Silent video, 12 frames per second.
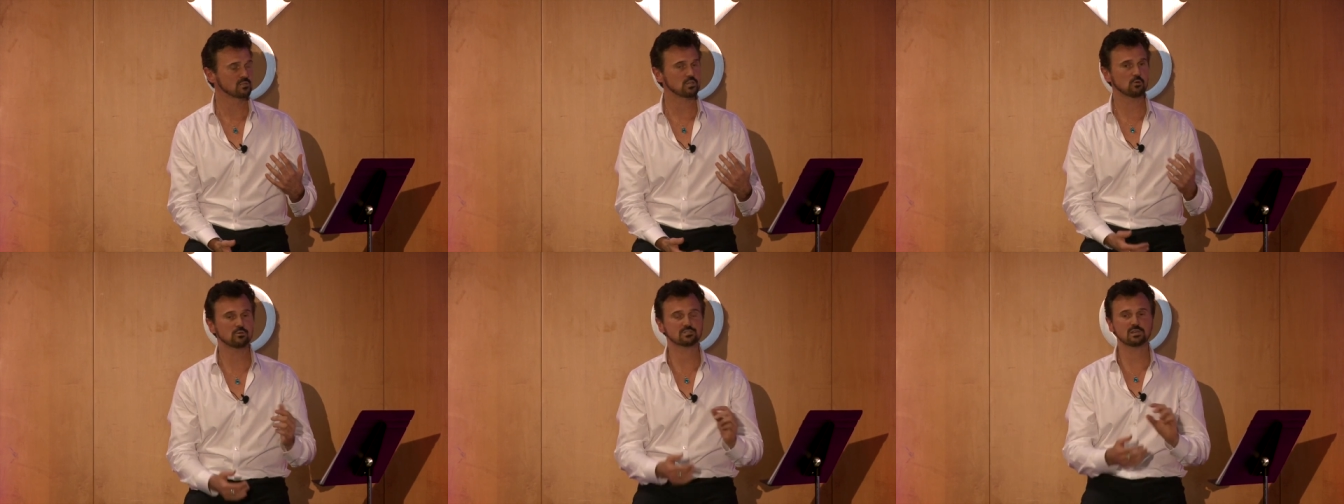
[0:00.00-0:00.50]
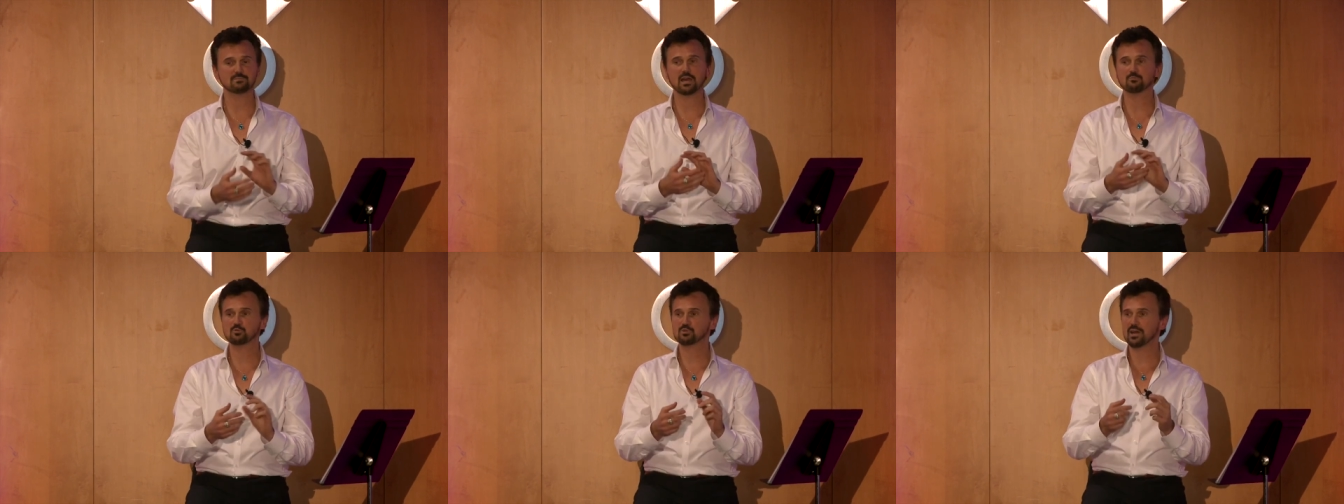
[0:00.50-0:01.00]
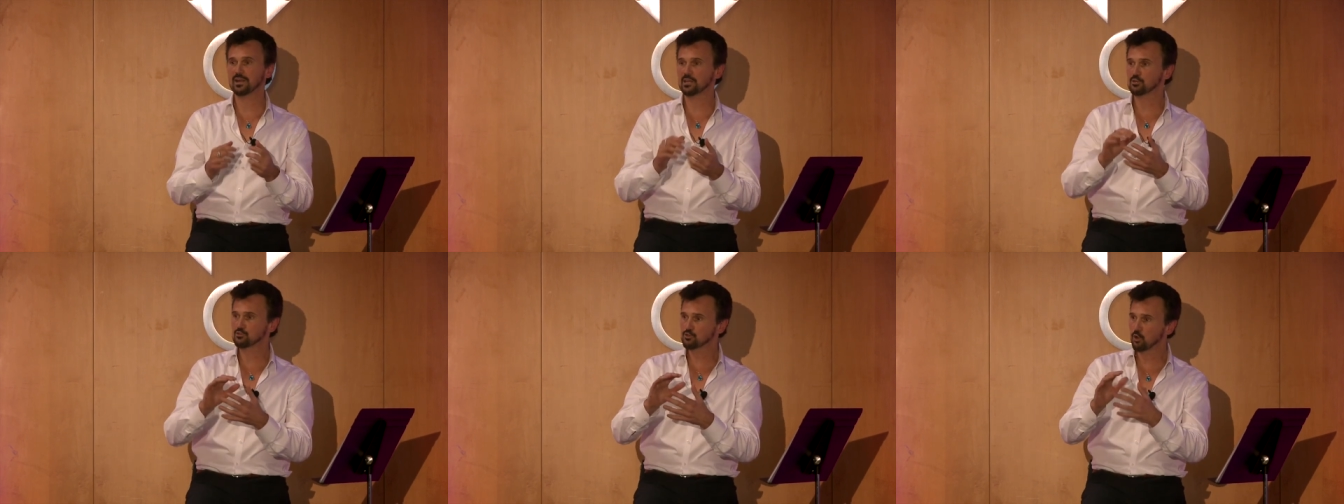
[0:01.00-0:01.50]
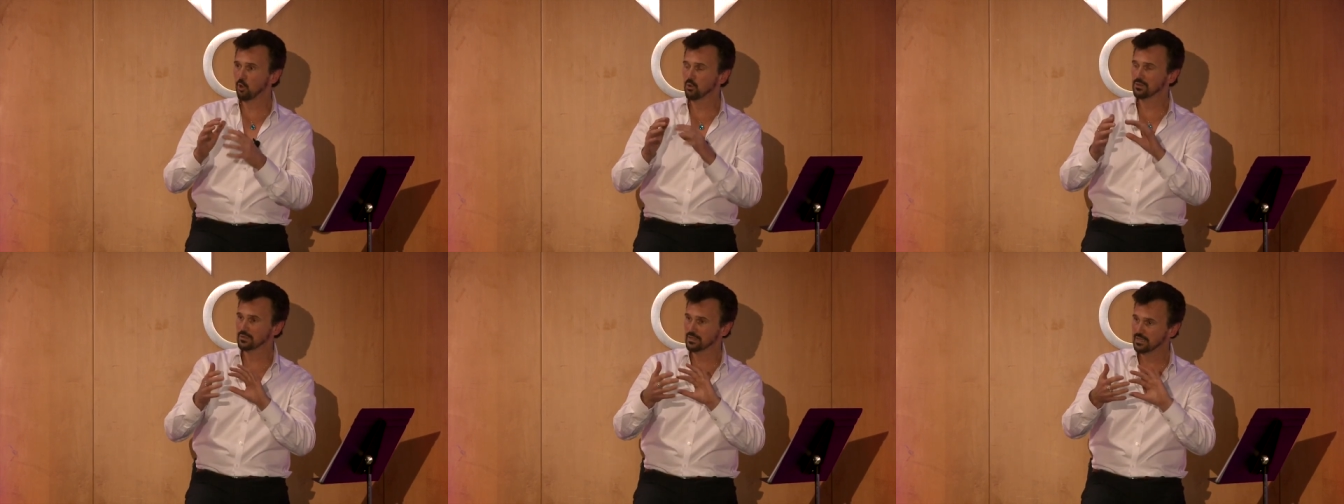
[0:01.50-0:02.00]
So sometimes we try to
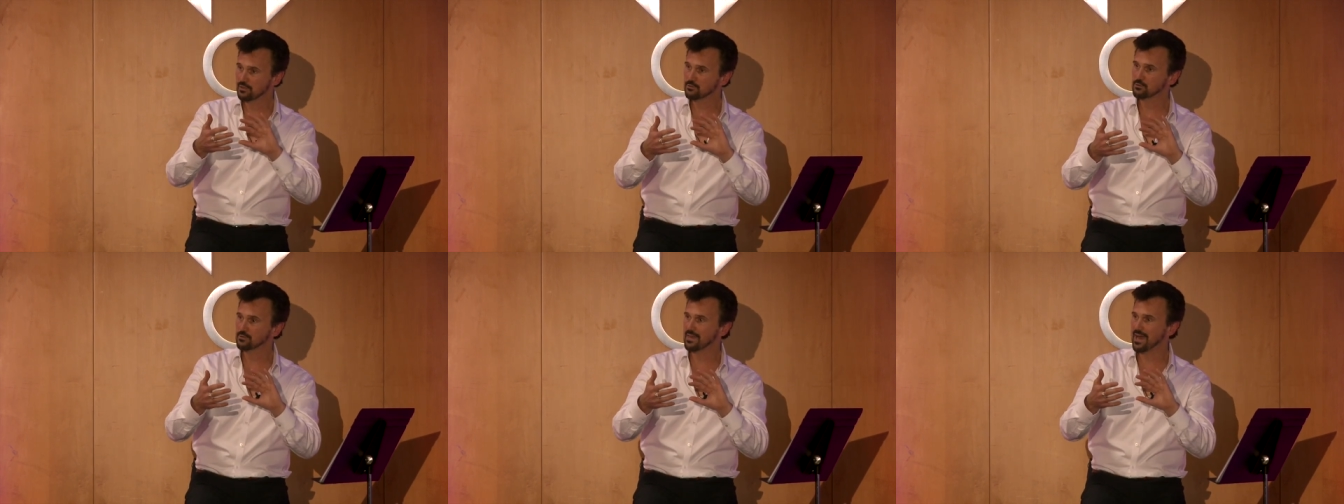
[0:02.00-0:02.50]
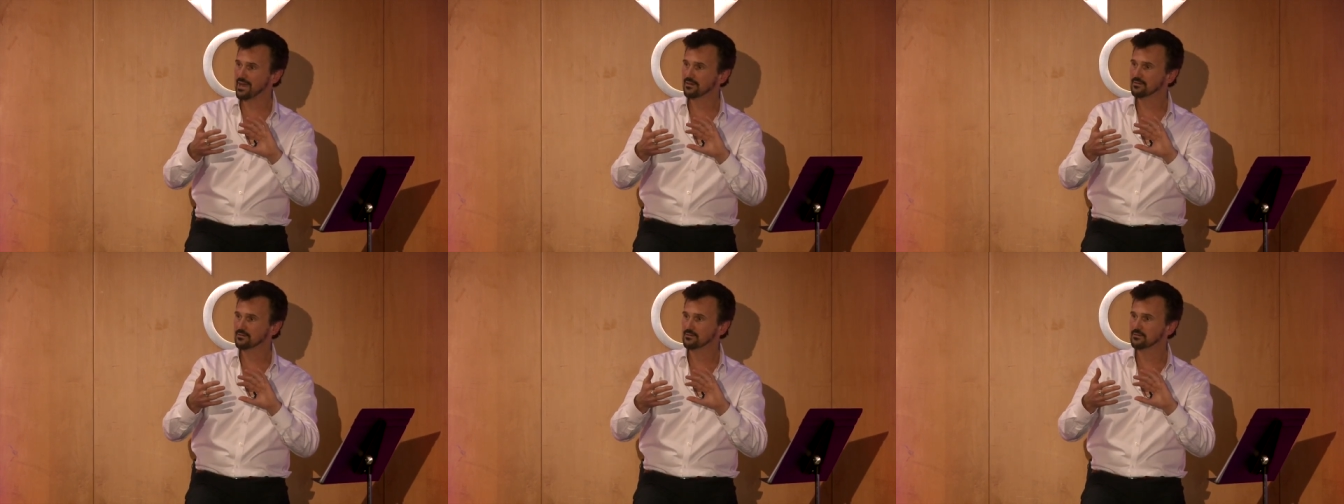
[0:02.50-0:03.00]
control and lead through that.